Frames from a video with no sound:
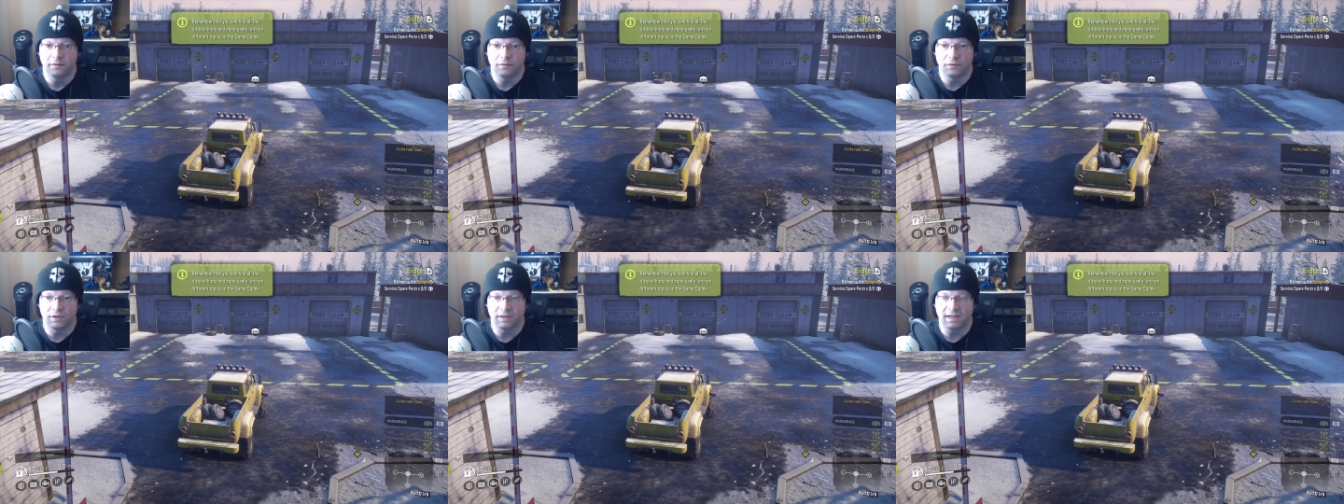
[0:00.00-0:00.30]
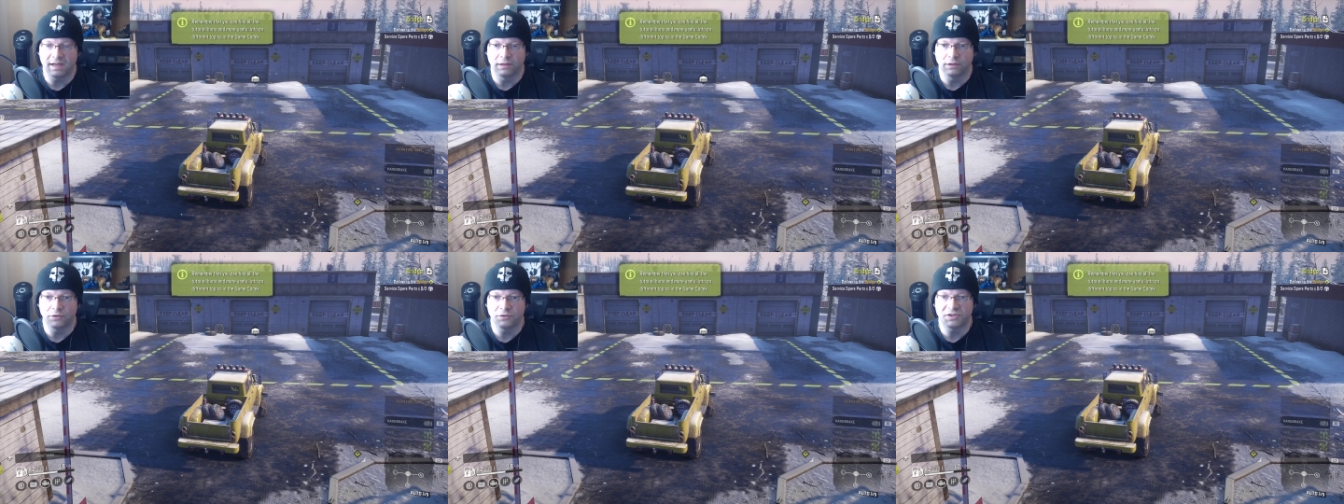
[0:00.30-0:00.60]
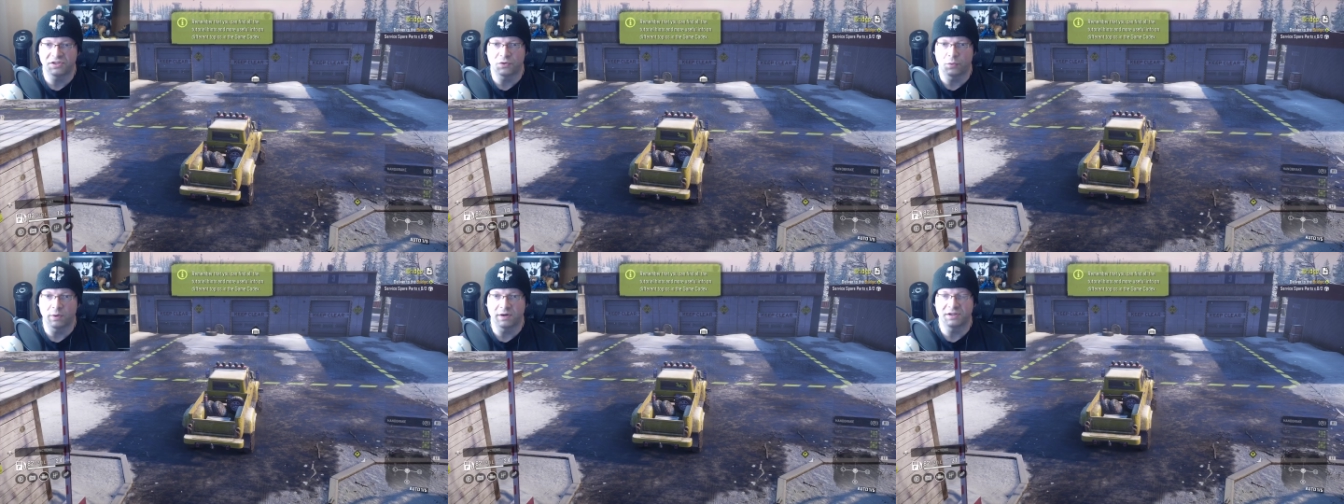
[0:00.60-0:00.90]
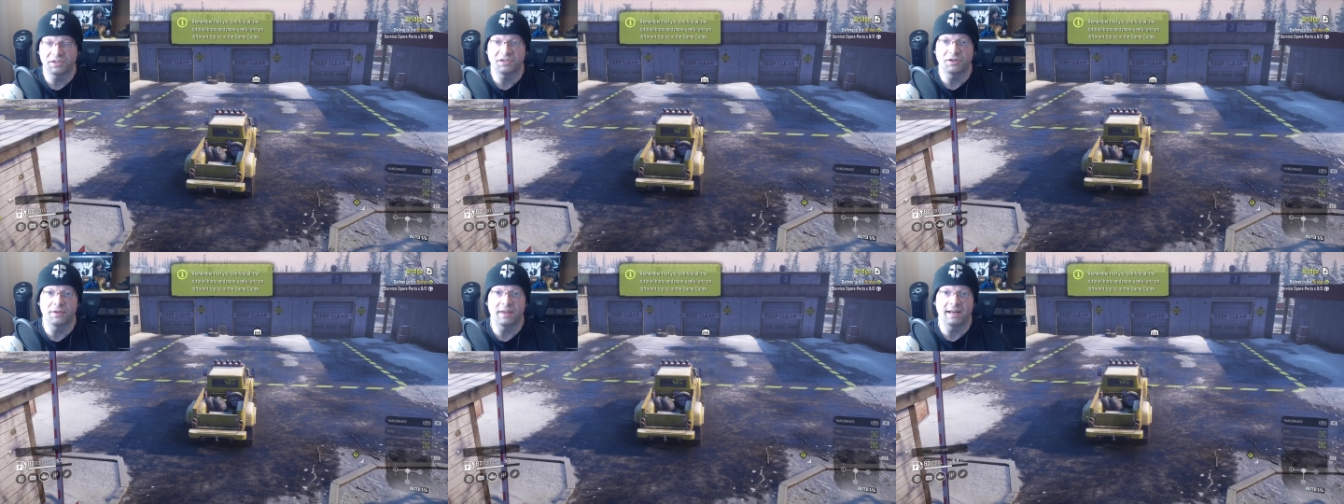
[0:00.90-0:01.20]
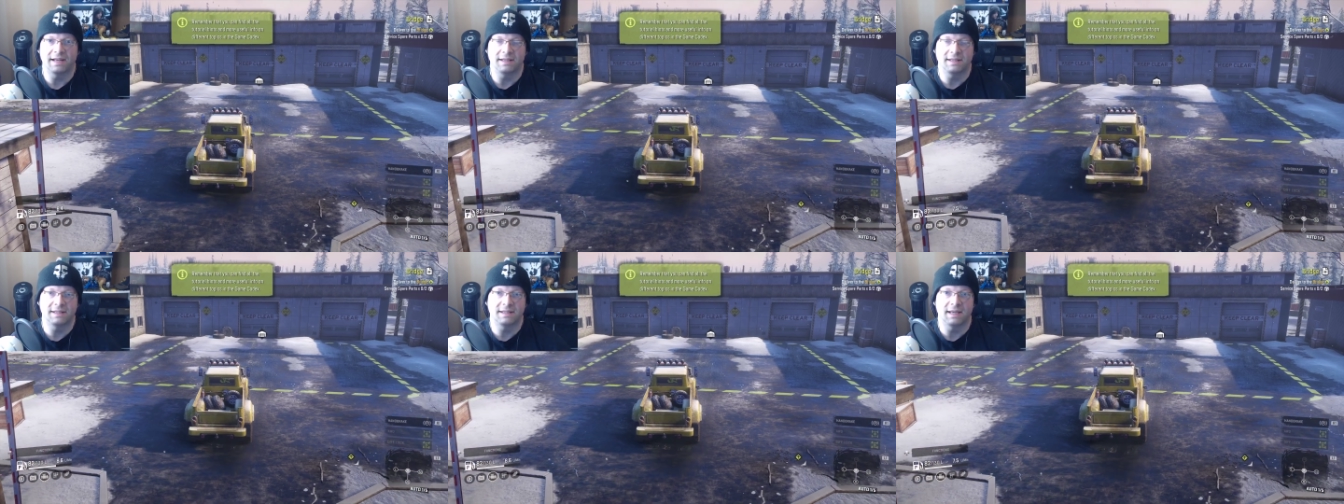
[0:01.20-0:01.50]
the yellow square so
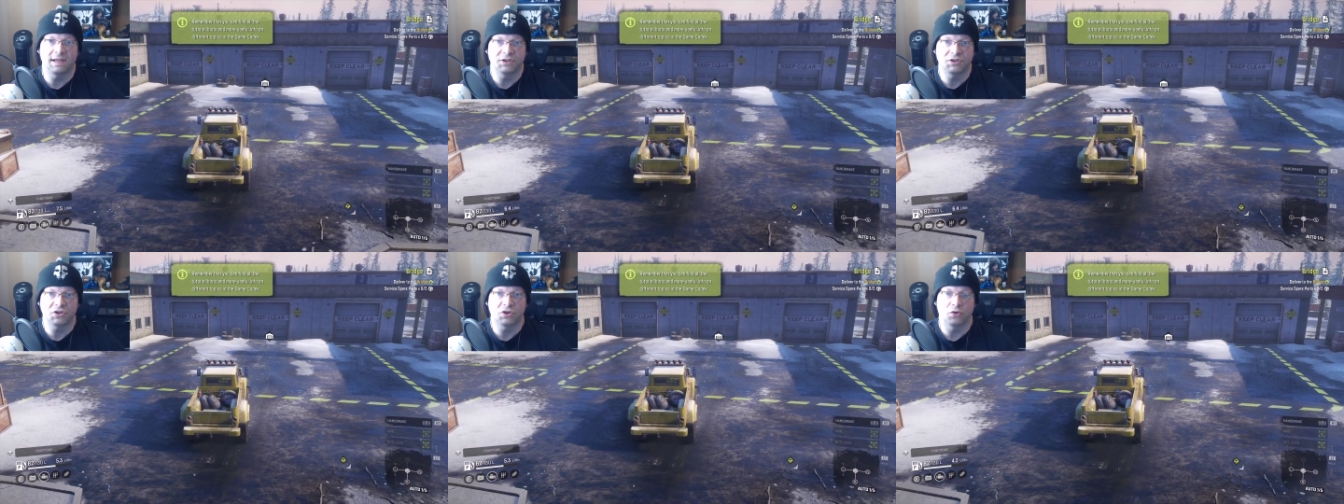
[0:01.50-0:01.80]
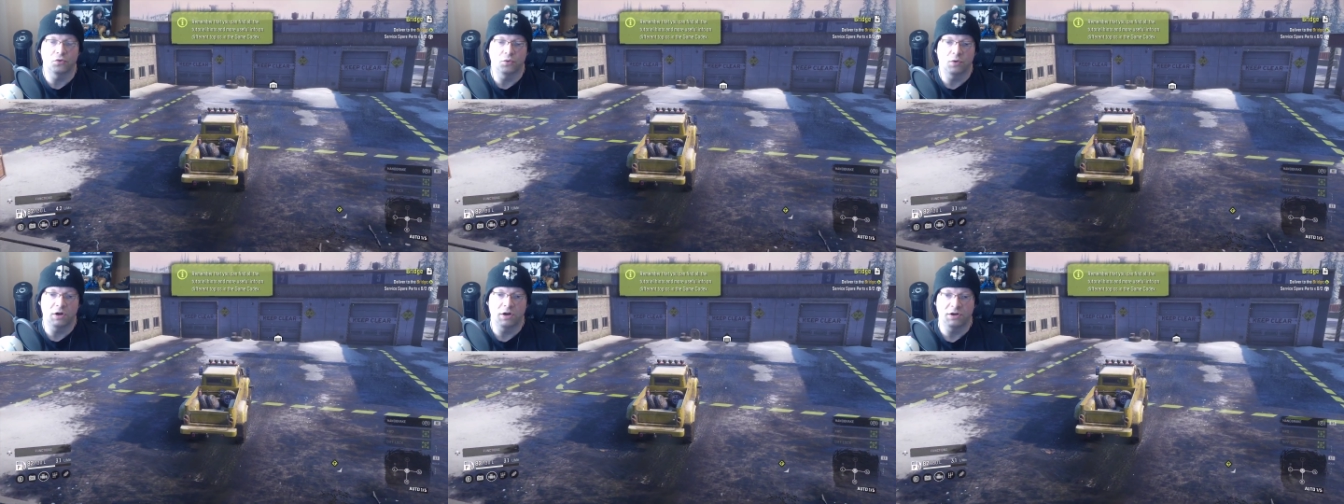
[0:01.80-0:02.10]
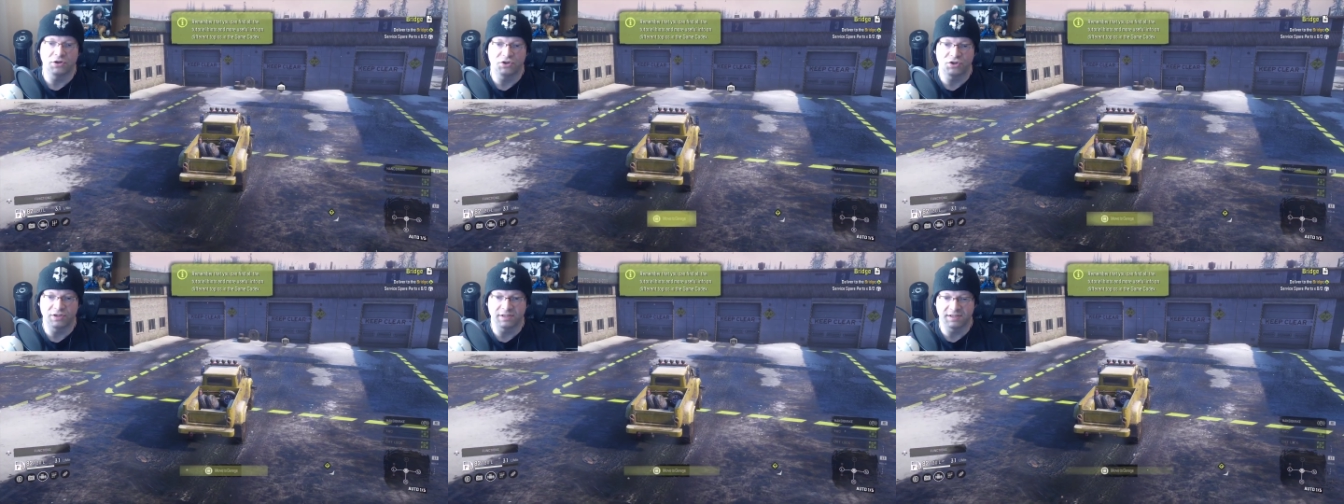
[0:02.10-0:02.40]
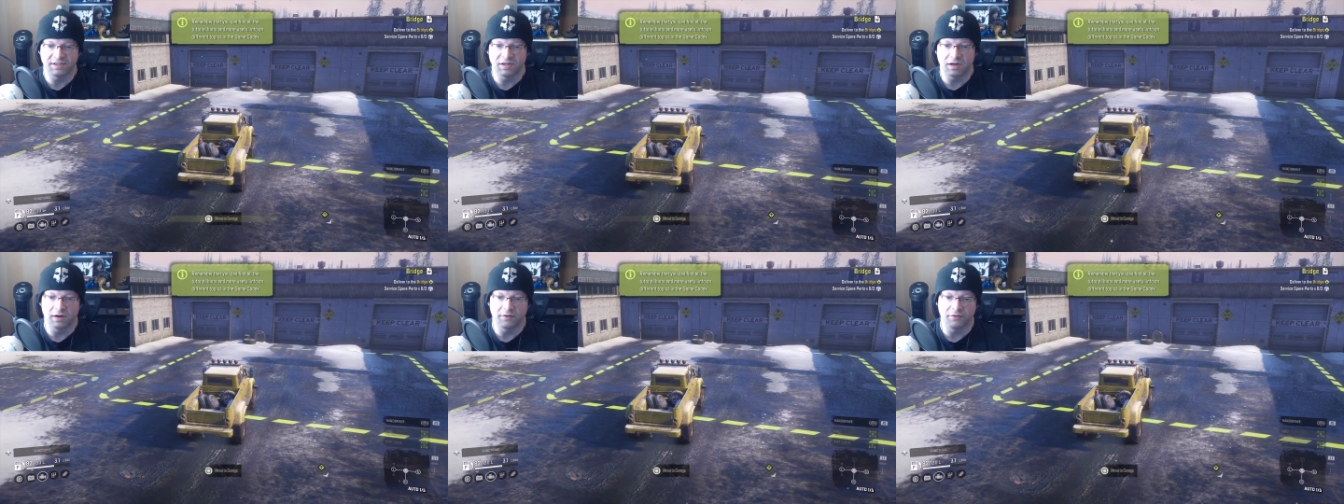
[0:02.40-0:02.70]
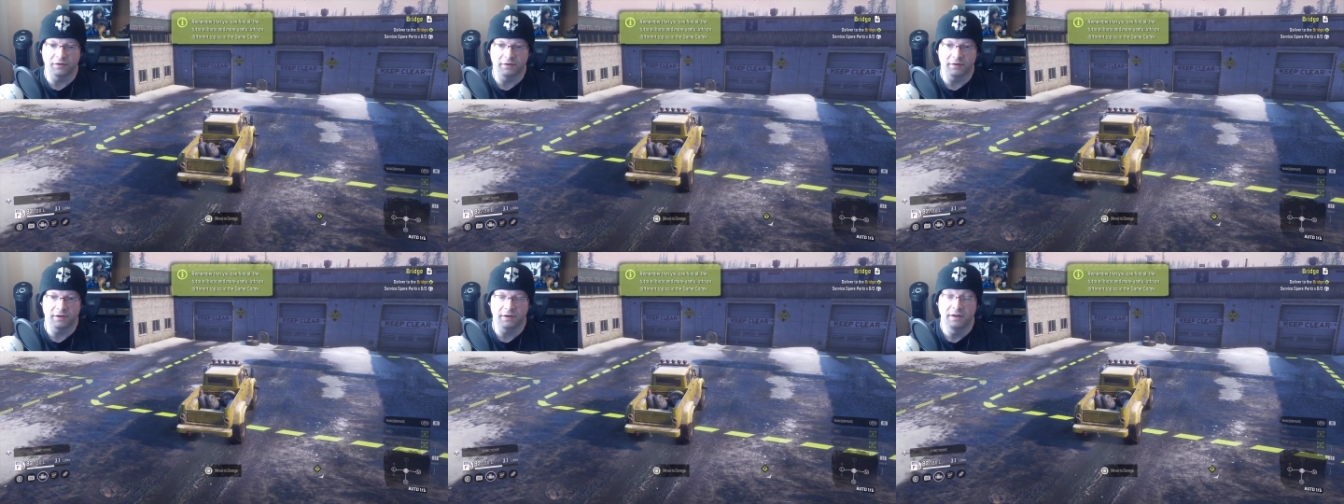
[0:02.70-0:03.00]
that it says garage
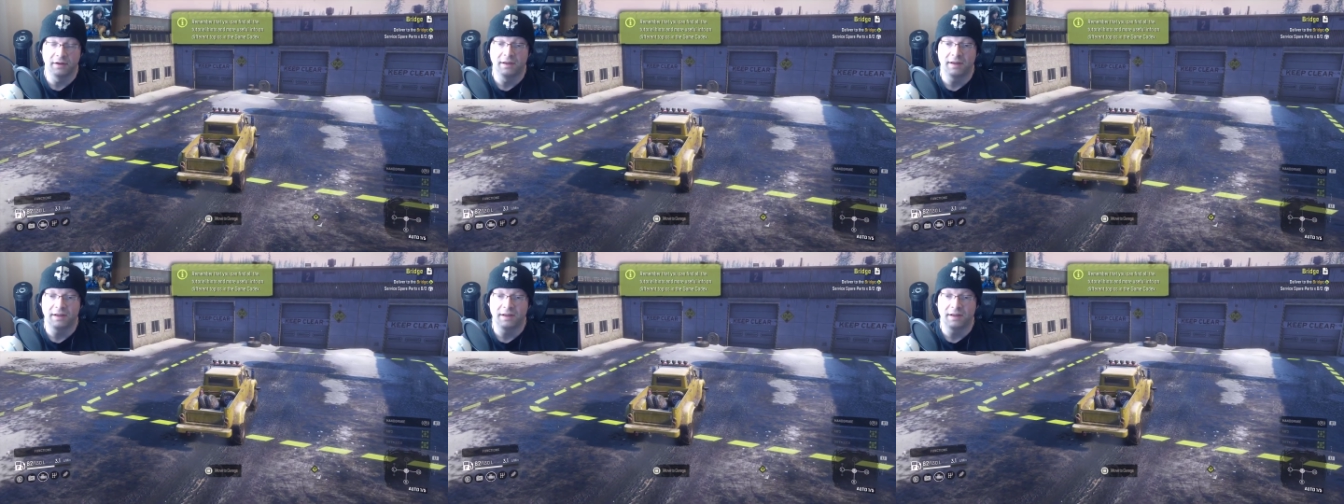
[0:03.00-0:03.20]
discovered